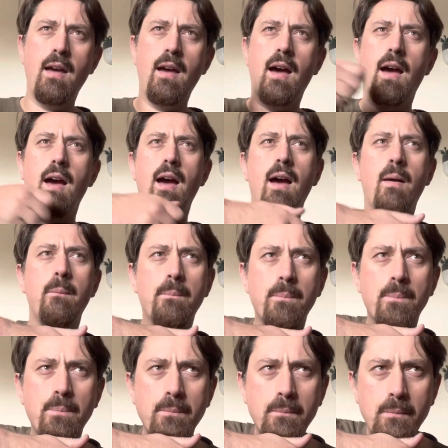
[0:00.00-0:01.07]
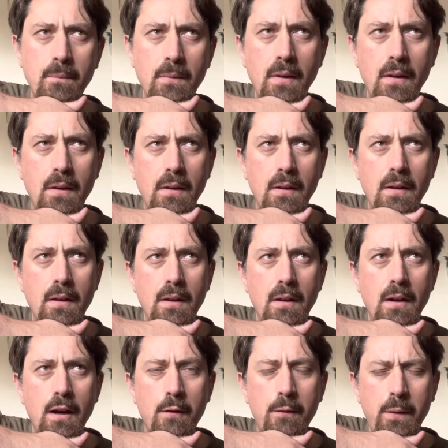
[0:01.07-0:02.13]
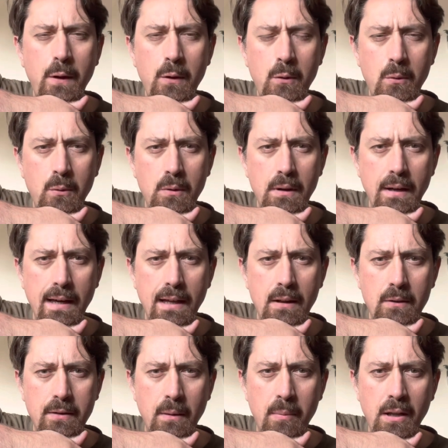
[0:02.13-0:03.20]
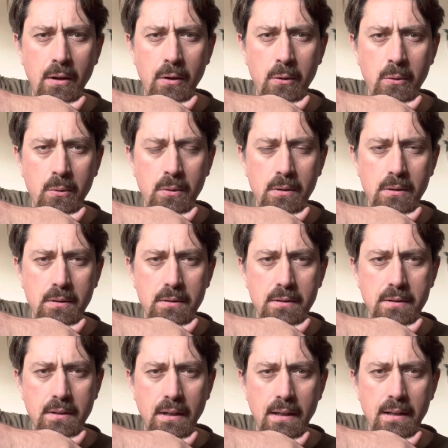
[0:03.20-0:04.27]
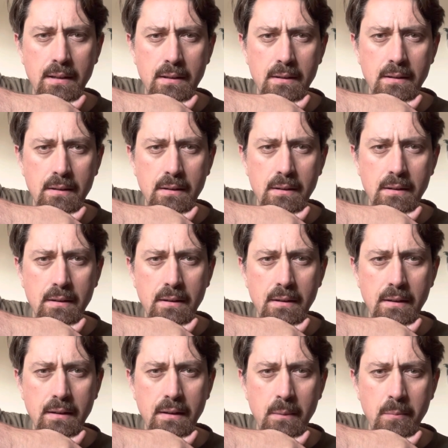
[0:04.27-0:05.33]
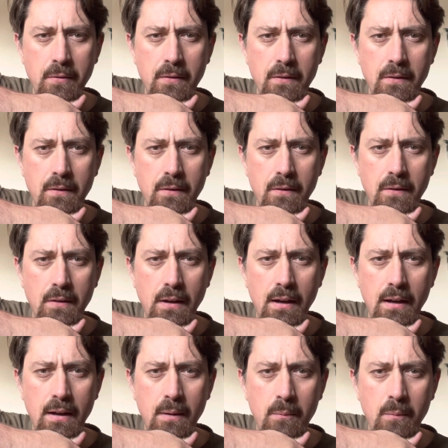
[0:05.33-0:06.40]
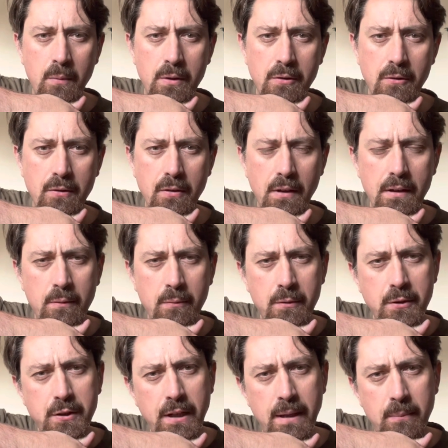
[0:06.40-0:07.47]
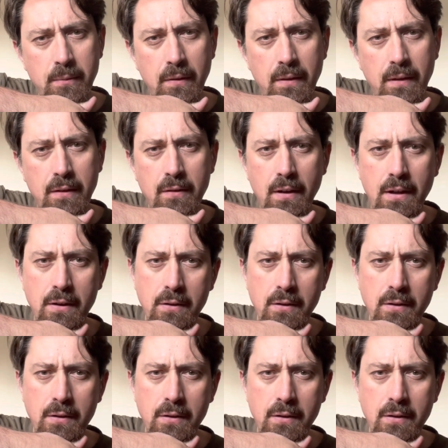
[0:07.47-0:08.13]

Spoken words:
a few L00 style Gibsons, which are a slightly different shape to this. I had a